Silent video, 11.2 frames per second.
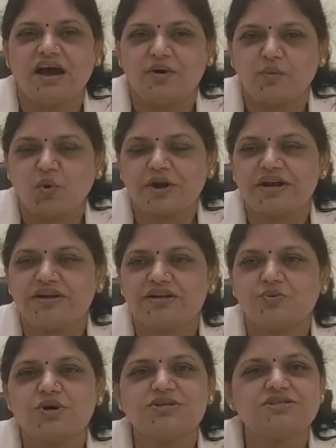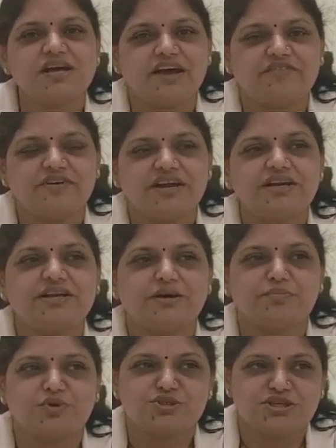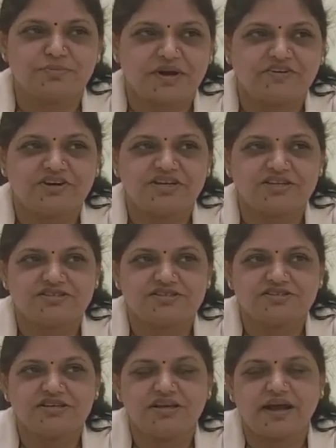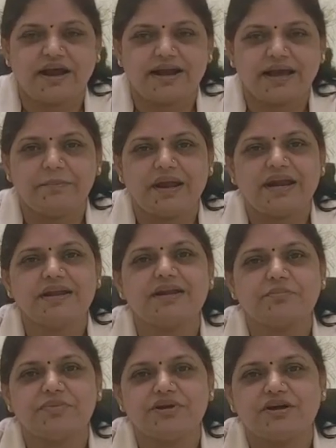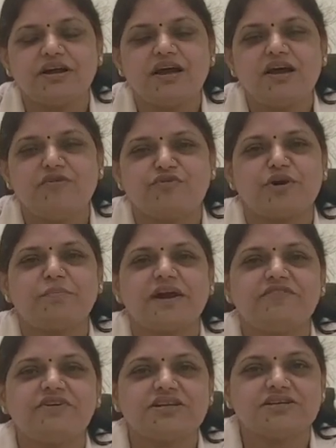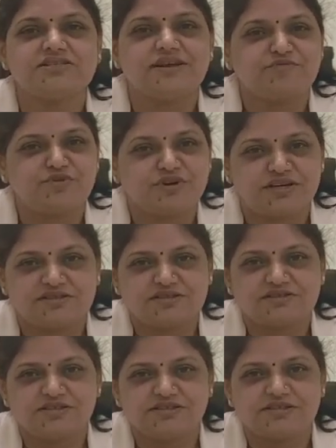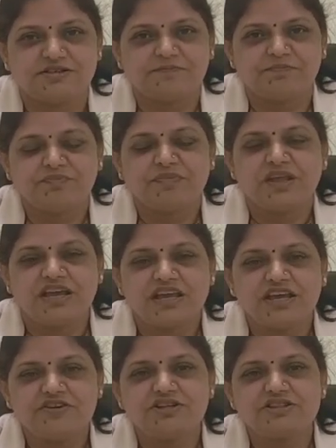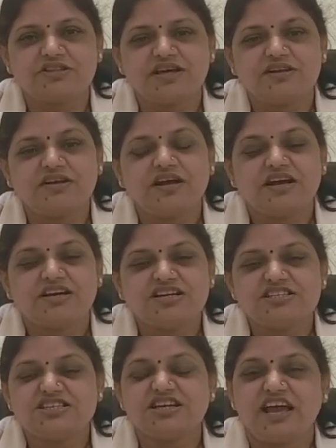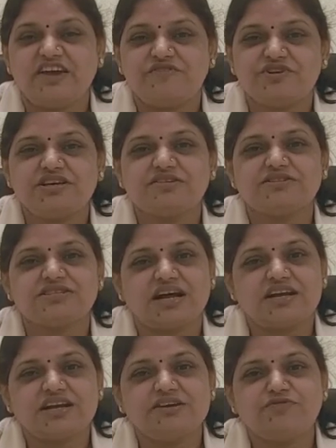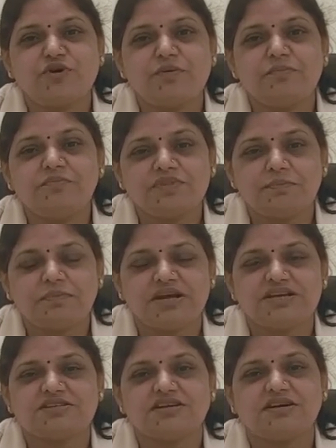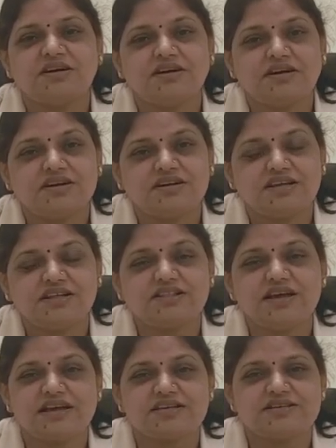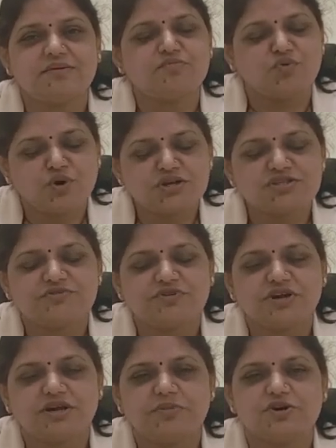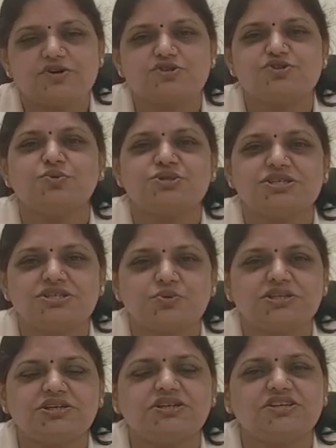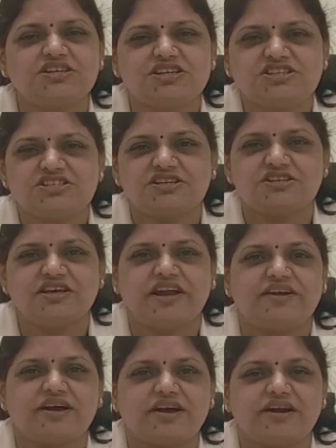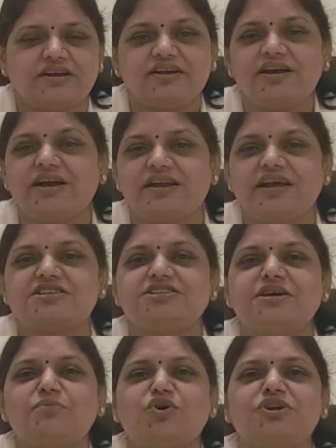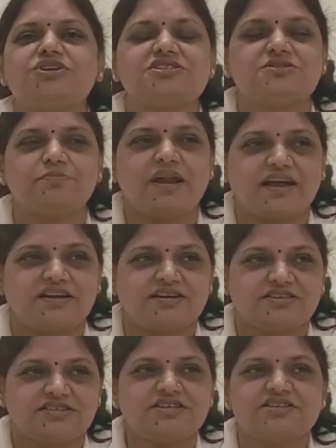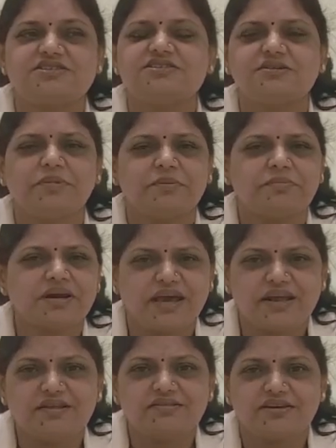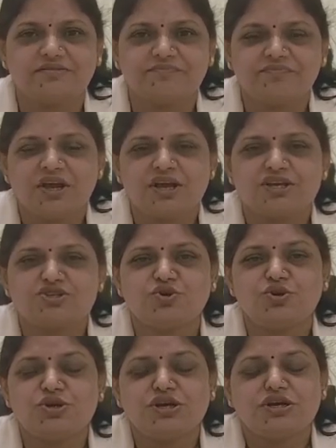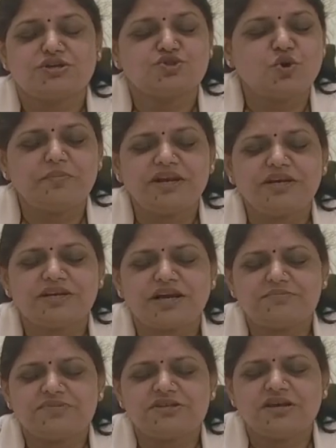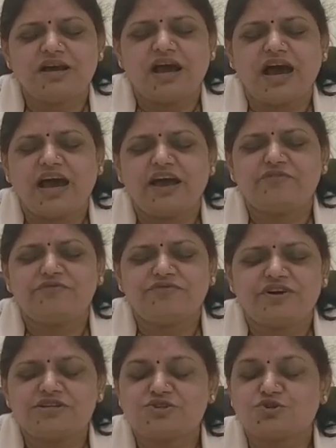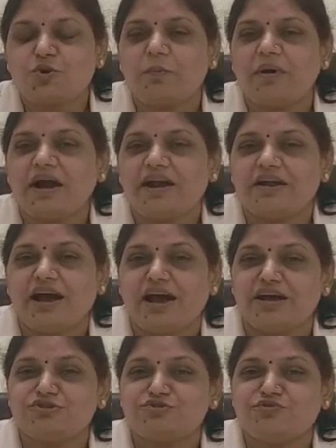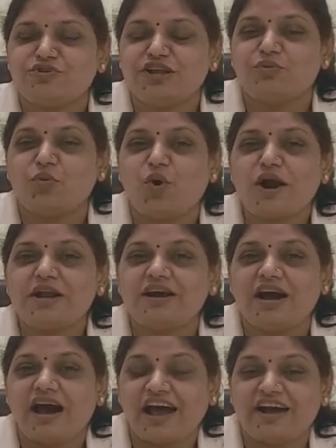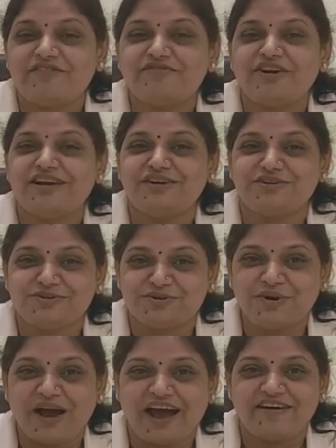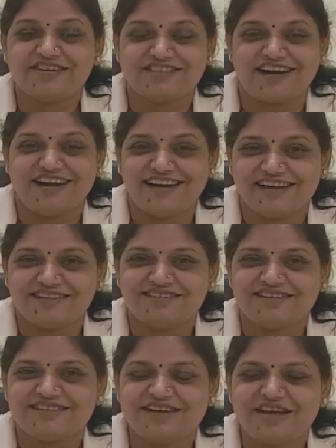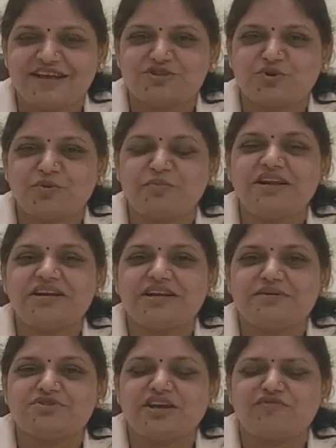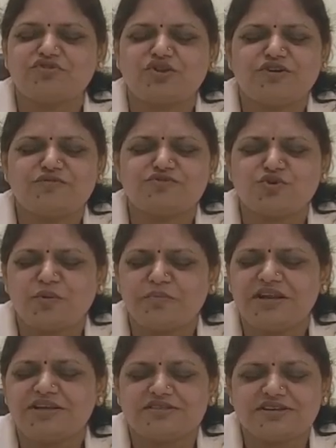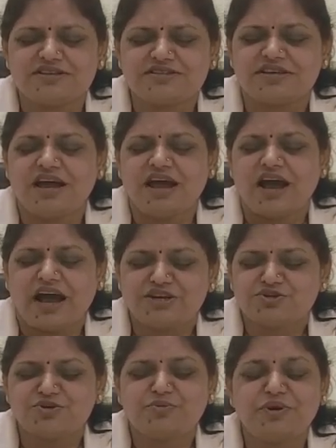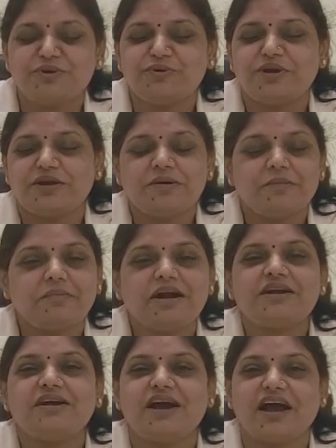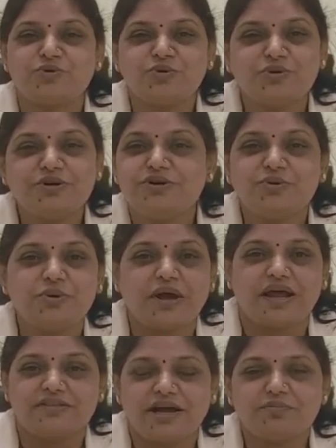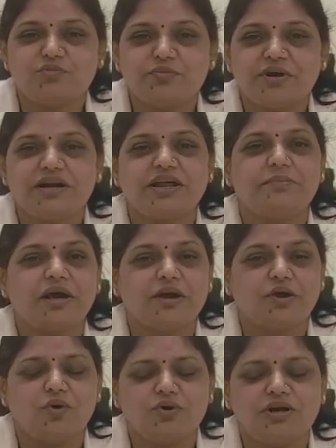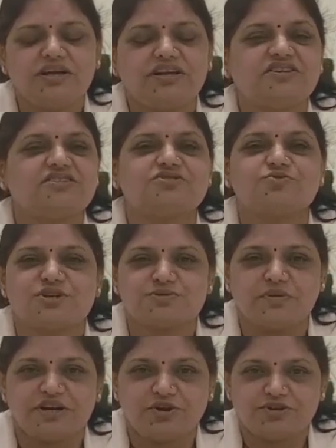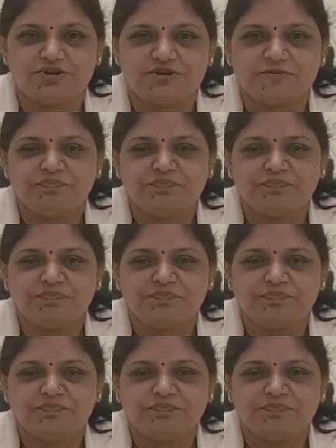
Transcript: What I did was, I went and approached a private agency and I made her appear for a private exam for SSLC. Even then, teaching everything starting from the basic till the exam was difficult, because you sit with a teacher the entire day, next day morning she's blank. She doesn't remember anything. So many times I have felt so bad. I used to feel what I have done to have a child like this. So many times I have thought of so many things I should be doing, but I couldn't do at that moment, and my only interest was my daughter.